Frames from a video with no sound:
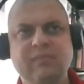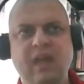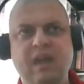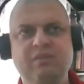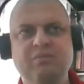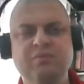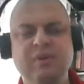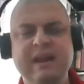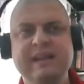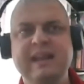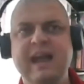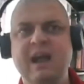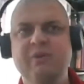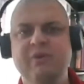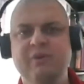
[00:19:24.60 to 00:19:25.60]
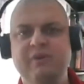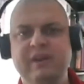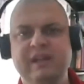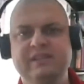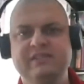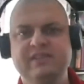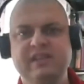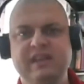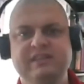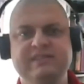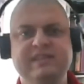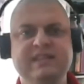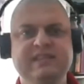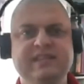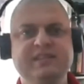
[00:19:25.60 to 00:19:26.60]
right now, it's
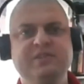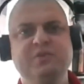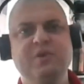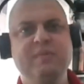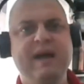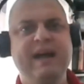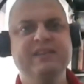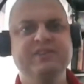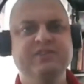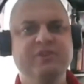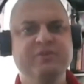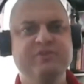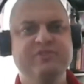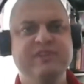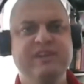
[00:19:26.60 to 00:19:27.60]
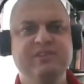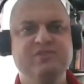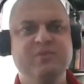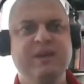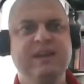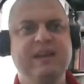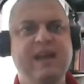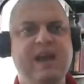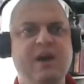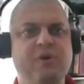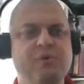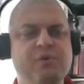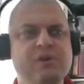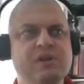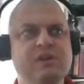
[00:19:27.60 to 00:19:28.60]
easy to imagine those things right
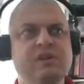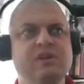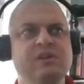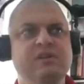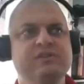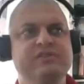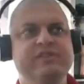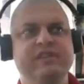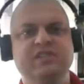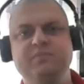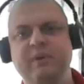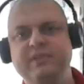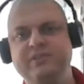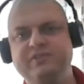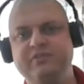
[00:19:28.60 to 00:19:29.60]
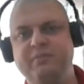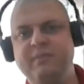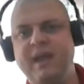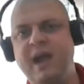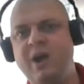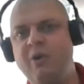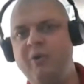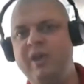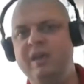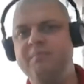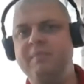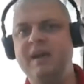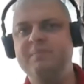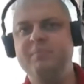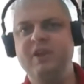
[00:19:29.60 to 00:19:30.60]
now. 6 months from now, it
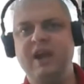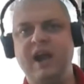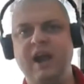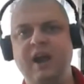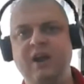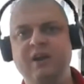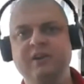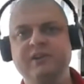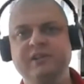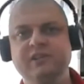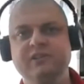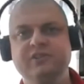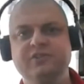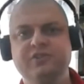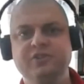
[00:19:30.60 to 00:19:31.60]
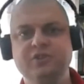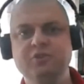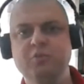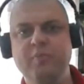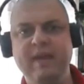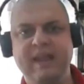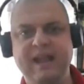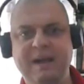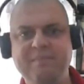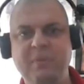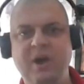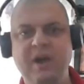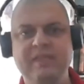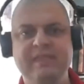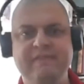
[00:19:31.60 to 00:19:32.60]
might be hard to pick up
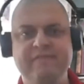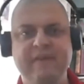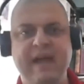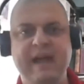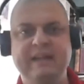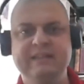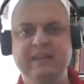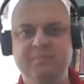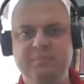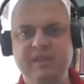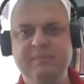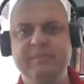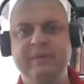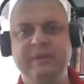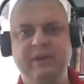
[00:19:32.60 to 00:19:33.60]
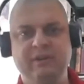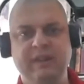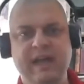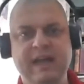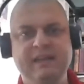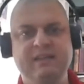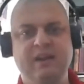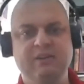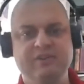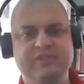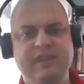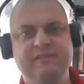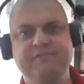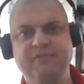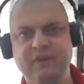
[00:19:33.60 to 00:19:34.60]
on the fact that people are
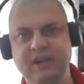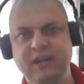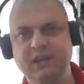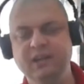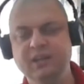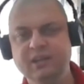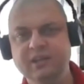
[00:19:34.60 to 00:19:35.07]
suffering